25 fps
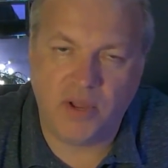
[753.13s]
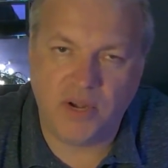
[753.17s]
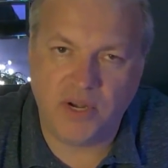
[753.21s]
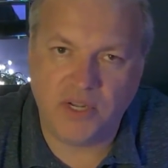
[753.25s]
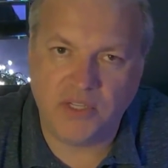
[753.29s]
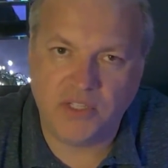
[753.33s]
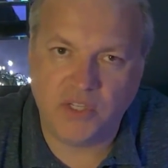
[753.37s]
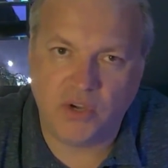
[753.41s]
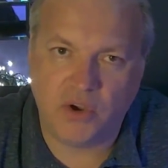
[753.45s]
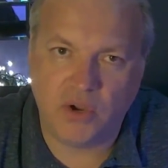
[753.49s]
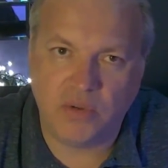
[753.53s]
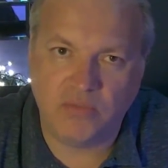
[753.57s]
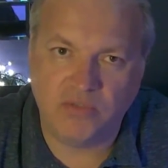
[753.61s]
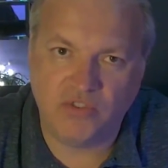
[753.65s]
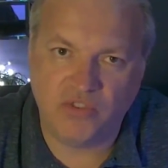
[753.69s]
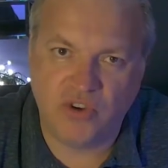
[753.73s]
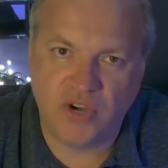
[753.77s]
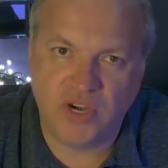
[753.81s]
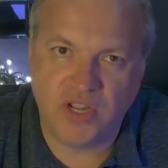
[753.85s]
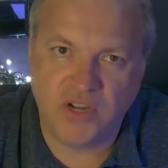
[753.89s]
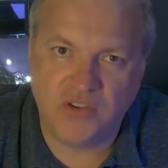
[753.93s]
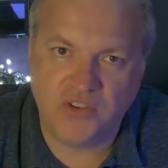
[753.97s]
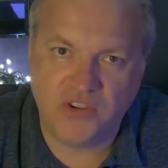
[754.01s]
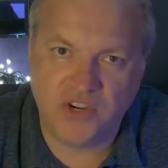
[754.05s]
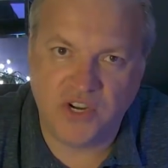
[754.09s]
at the time
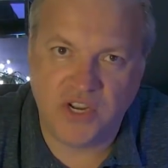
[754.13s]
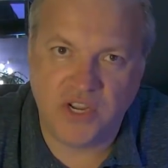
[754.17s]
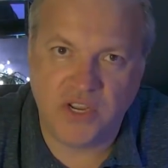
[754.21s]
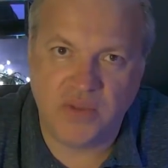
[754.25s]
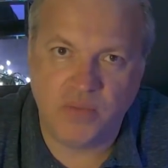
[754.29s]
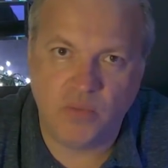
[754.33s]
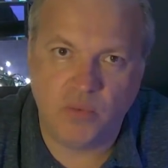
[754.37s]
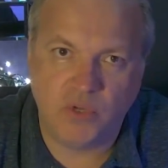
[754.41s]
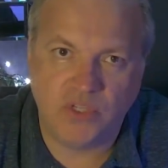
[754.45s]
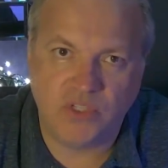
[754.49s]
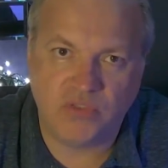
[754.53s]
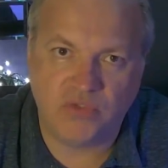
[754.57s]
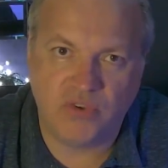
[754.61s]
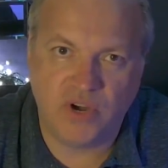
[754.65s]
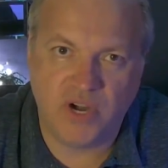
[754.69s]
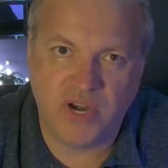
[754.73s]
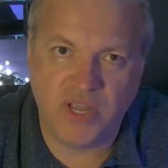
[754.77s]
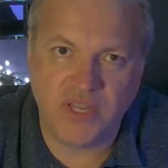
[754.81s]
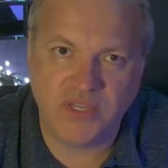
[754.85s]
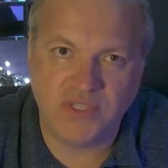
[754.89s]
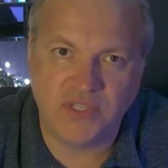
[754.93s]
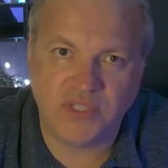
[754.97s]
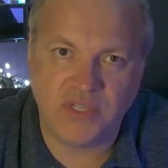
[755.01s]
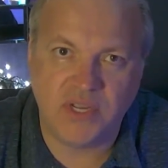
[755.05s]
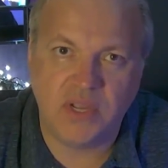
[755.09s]
Trilogy was
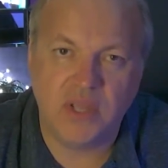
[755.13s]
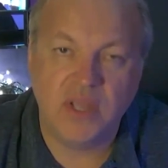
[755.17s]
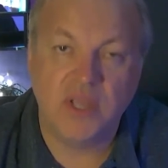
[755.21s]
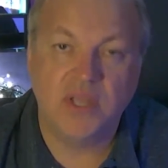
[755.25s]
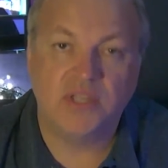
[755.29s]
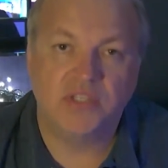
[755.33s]
released,